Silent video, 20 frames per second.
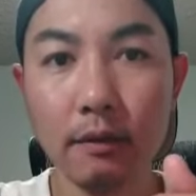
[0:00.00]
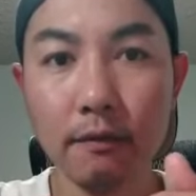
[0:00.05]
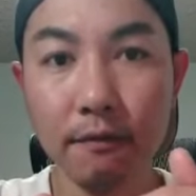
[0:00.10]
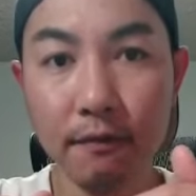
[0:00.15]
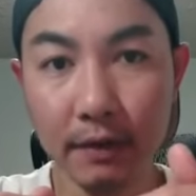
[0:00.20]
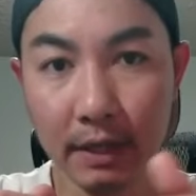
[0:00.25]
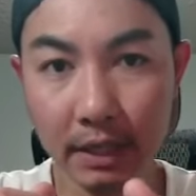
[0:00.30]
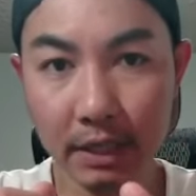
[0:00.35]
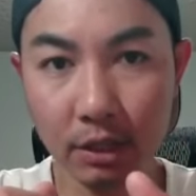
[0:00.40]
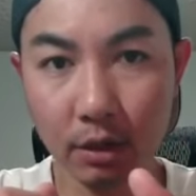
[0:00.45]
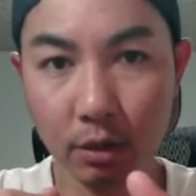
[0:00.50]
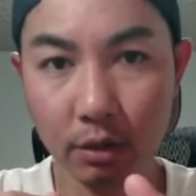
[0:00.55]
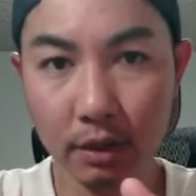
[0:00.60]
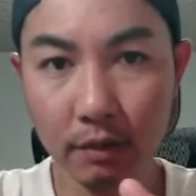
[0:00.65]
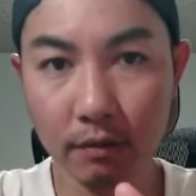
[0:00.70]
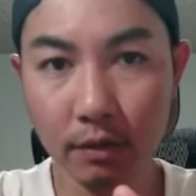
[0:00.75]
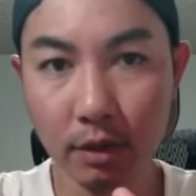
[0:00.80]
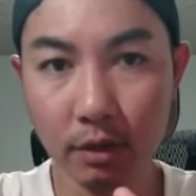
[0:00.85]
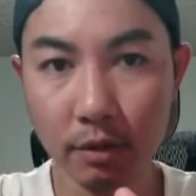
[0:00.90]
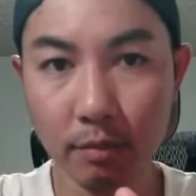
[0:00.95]
physical
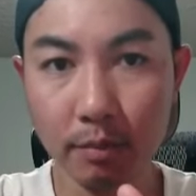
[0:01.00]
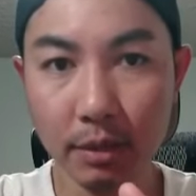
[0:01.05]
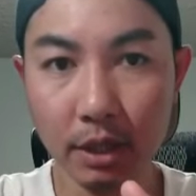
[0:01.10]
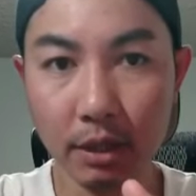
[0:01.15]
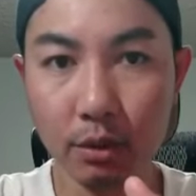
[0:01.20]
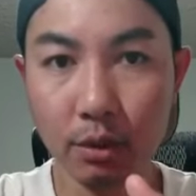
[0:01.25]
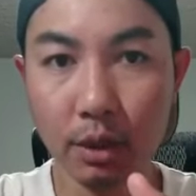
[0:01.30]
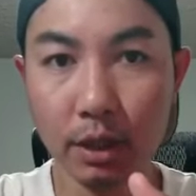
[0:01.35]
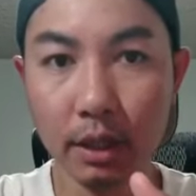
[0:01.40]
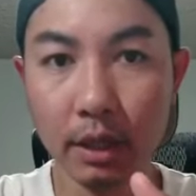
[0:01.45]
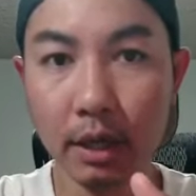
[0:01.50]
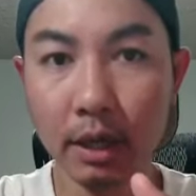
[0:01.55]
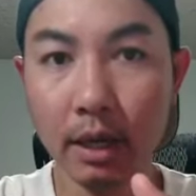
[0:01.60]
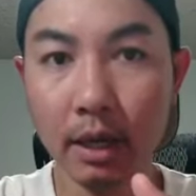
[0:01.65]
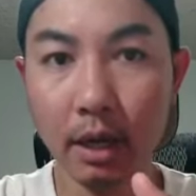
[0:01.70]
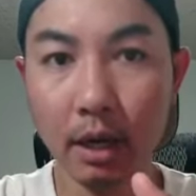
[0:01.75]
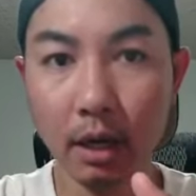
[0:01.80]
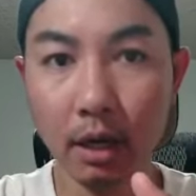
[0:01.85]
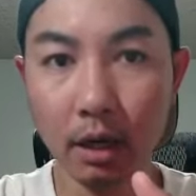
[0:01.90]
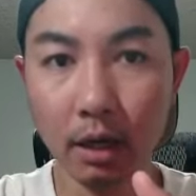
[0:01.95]
difference
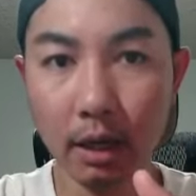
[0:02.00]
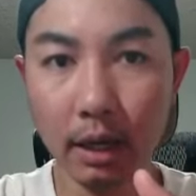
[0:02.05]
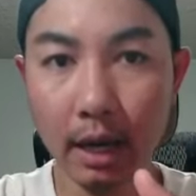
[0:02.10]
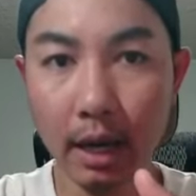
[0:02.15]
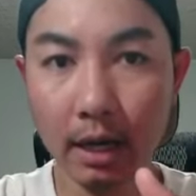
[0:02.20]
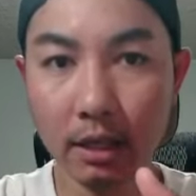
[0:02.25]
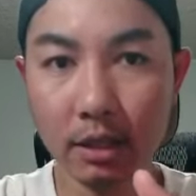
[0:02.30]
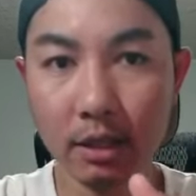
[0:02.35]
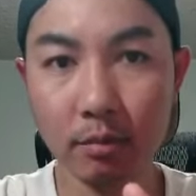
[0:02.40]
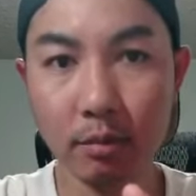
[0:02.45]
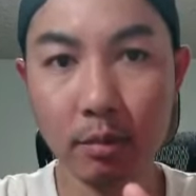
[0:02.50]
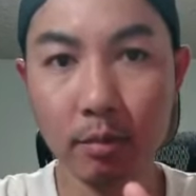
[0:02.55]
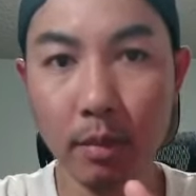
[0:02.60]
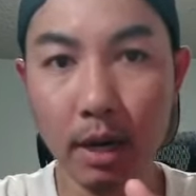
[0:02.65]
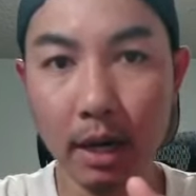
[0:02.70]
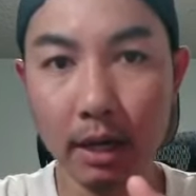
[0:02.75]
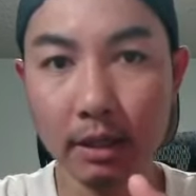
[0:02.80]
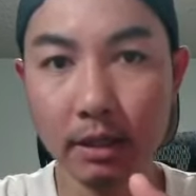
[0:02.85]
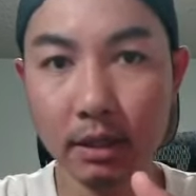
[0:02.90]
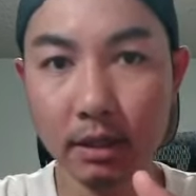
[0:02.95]
between a
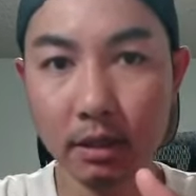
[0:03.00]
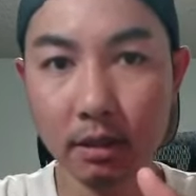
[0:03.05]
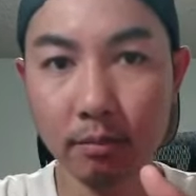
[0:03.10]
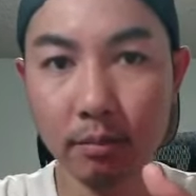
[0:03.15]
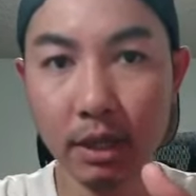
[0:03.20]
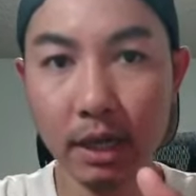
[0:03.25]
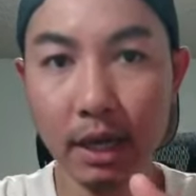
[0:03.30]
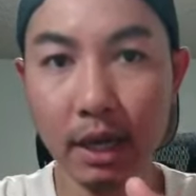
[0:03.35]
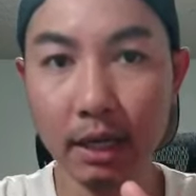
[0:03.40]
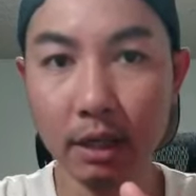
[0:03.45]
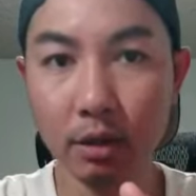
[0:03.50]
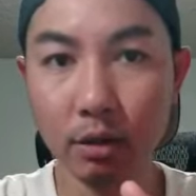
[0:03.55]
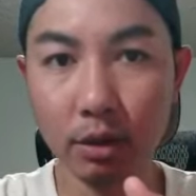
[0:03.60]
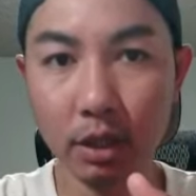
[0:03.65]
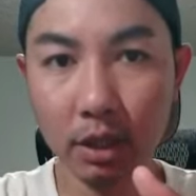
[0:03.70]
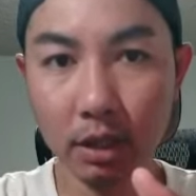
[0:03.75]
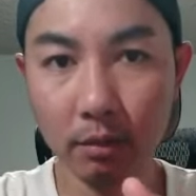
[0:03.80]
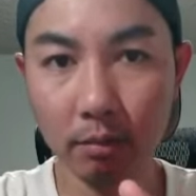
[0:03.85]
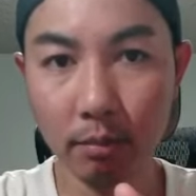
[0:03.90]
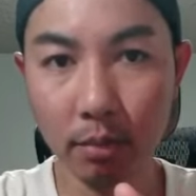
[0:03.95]
customized
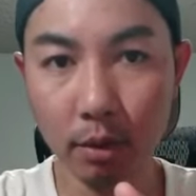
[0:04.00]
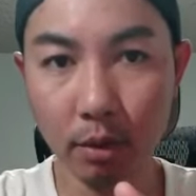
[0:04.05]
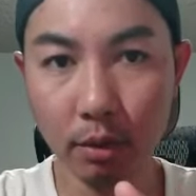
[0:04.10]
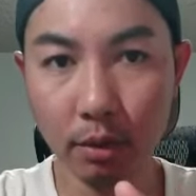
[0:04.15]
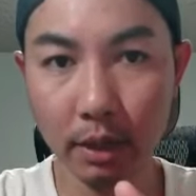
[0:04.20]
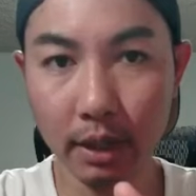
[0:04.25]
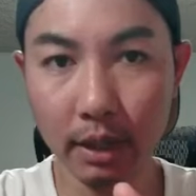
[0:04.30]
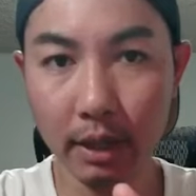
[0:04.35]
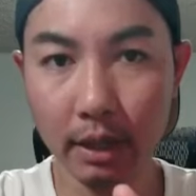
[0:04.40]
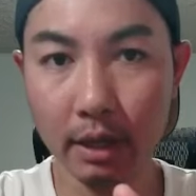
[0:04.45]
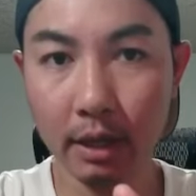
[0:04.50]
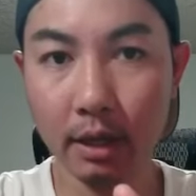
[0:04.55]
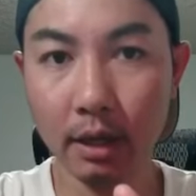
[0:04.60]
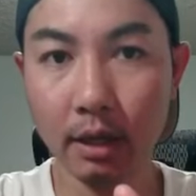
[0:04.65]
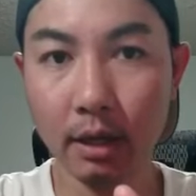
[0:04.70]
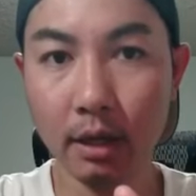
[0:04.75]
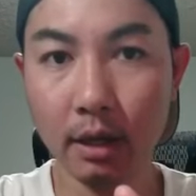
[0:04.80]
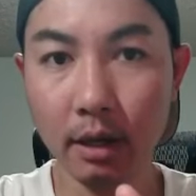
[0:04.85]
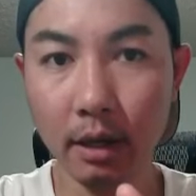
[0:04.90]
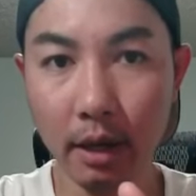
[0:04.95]
mechanical keyboard
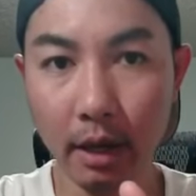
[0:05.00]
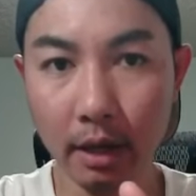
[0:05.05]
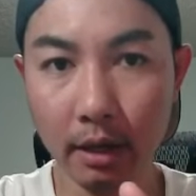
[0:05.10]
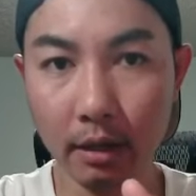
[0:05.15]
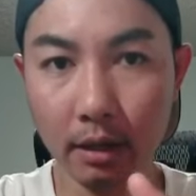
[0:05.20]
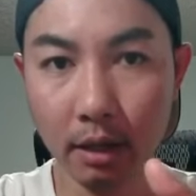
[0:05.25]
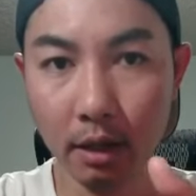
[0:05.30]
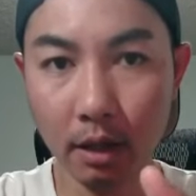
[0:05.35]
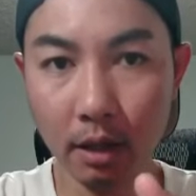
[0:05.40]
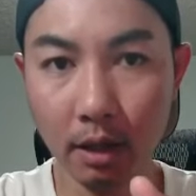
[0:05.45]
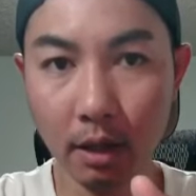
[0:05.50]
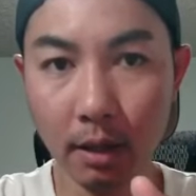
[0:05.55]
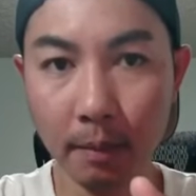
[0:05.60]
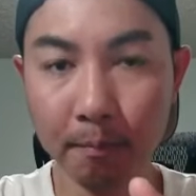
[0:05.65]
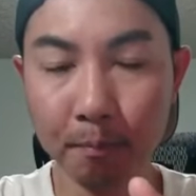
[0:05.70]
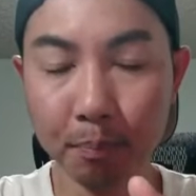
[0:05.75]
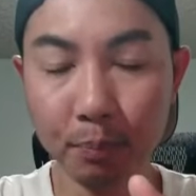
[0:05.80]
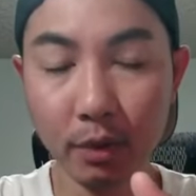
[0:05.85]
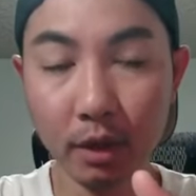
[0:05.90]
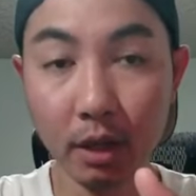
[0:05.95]
and
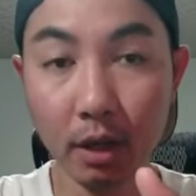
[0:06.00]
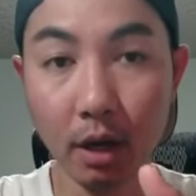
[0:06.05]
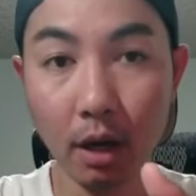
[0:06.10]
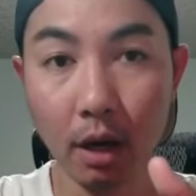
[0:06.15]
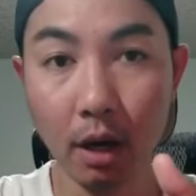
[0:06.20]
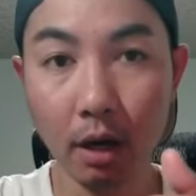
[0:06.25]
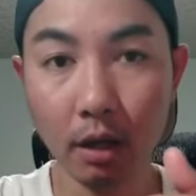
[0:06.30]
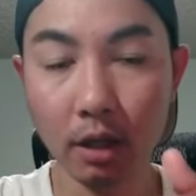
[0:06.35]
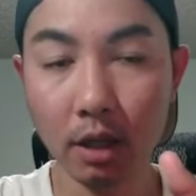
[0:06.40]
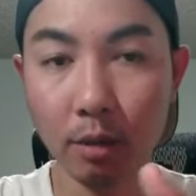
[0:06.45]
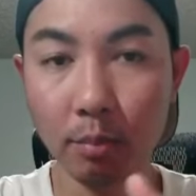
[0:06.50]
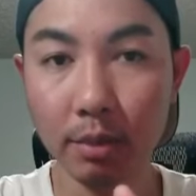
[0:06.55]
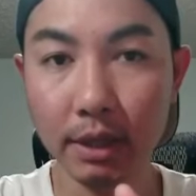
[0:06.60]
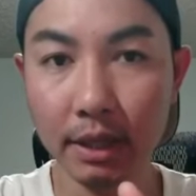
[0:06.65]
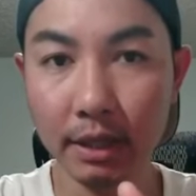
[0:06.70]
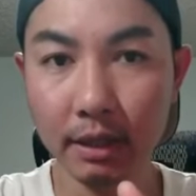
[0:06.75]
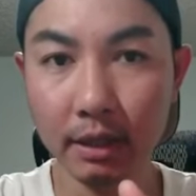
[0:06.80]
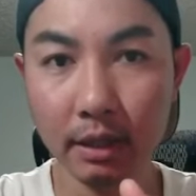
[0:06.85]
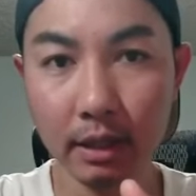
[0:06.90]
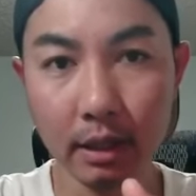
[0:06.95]
a
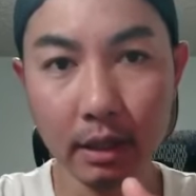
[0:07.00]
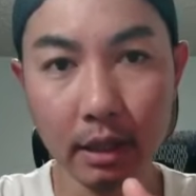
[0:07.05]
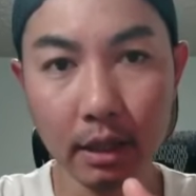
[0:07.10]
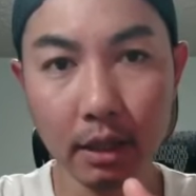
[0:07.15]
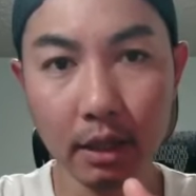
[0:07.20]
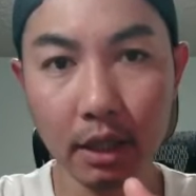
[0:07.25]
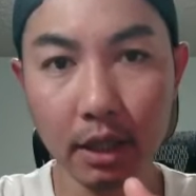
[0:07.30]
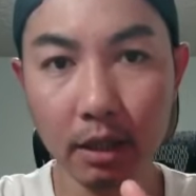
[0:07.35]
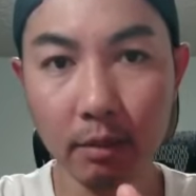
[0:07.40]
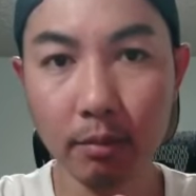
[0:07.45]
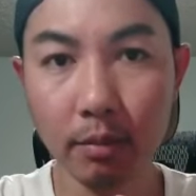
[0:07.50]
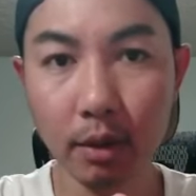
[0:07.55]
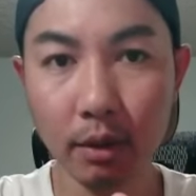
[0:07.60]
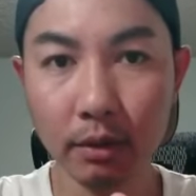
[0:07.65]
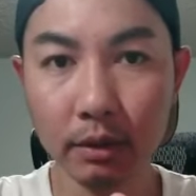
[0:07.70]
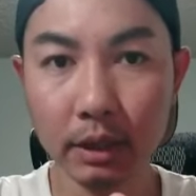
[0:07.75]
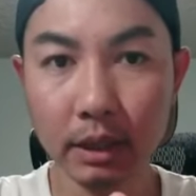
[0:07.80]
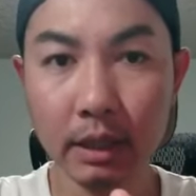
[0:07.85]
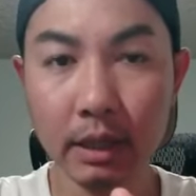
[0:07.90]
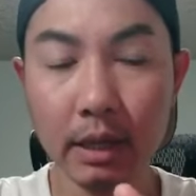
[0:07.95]
complete
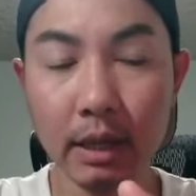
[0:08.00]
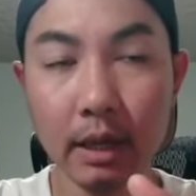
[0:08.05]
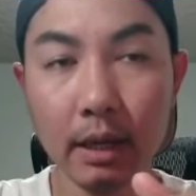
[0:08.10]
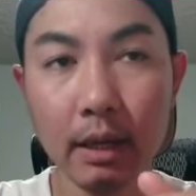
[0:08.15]
keyboard.